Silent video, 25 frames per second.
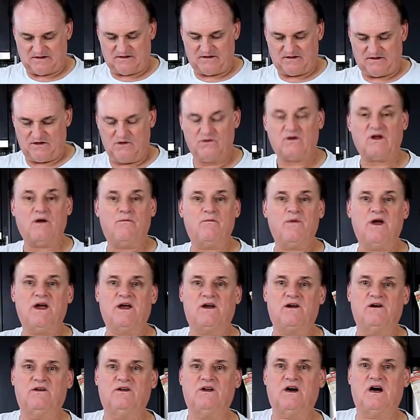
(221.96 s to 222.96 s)
You can
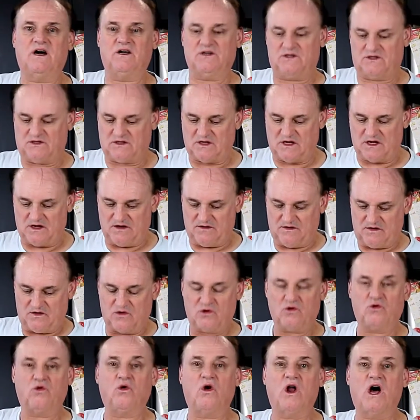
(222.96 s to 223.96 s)
make a nice
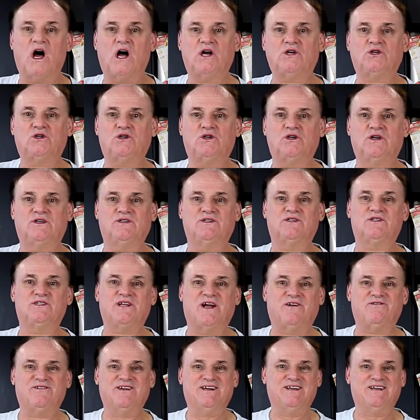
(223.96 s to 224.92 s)
goulash and stuff.